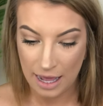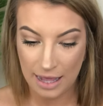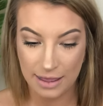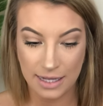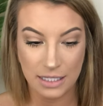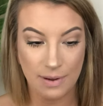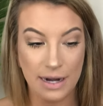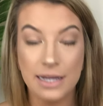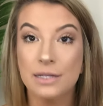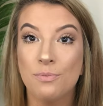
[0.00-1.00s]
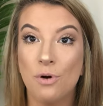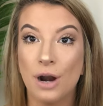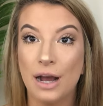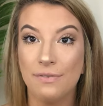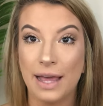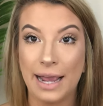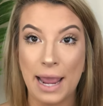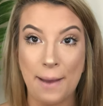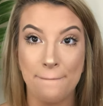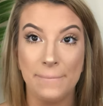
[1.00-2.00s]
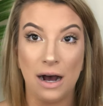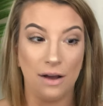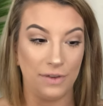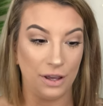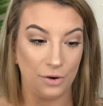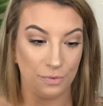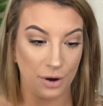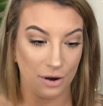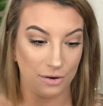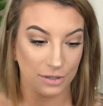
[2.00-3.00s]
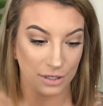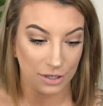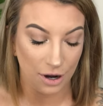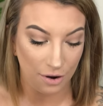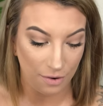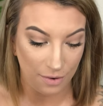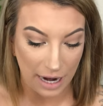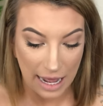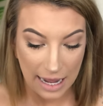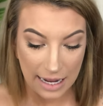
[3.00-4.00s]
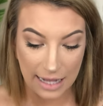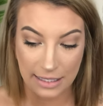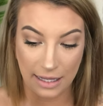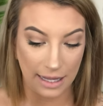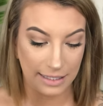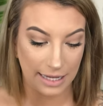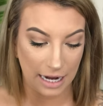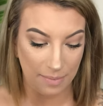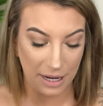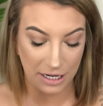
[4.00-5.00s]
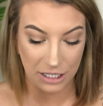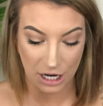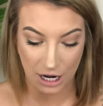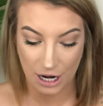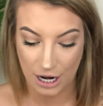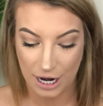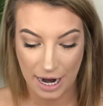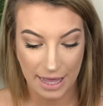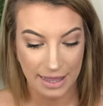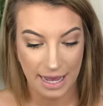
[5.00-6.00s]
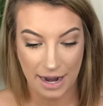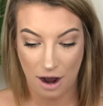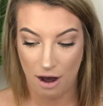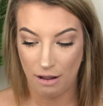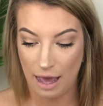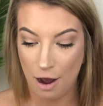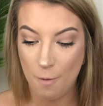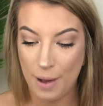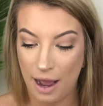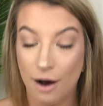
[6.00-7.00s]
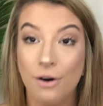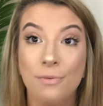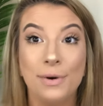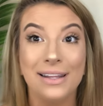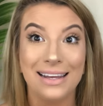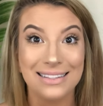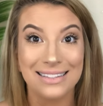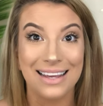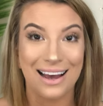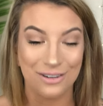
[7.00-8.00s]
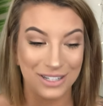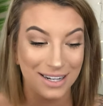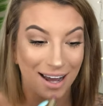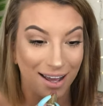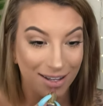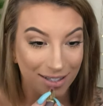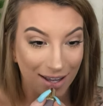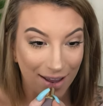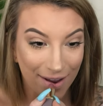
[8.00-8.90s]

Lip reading: And this one is more of like a mauve-y rose tone. It's gonna be darker than All Out Pout, but let's see how she does.